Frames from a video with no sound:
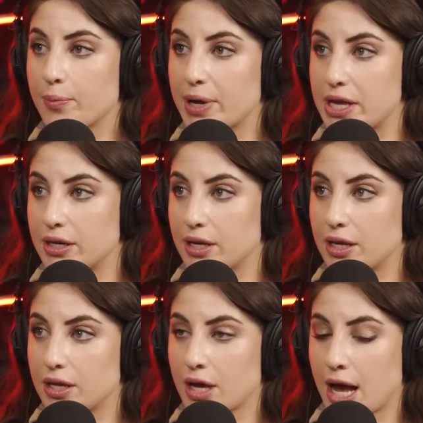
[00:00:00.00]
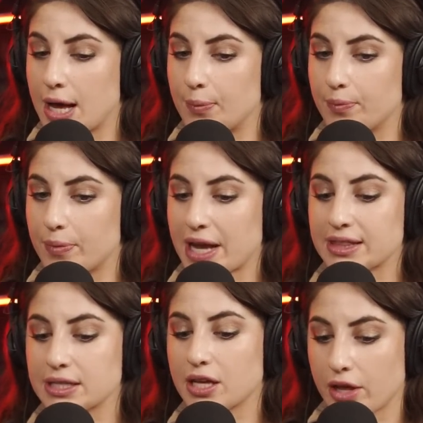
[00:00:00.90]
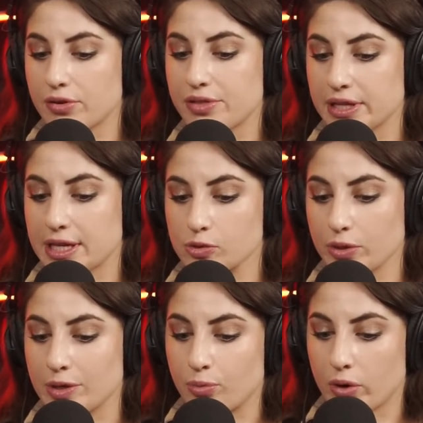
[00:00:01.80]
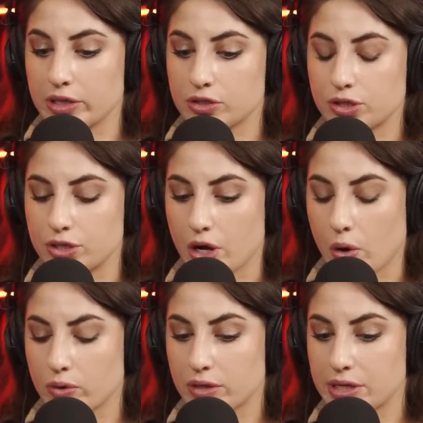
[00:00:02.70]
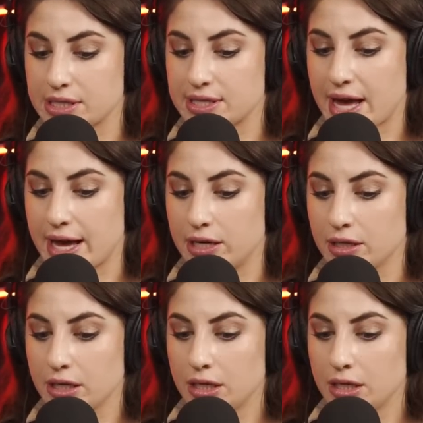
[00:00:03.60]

But I think the other thing that's really important to note is that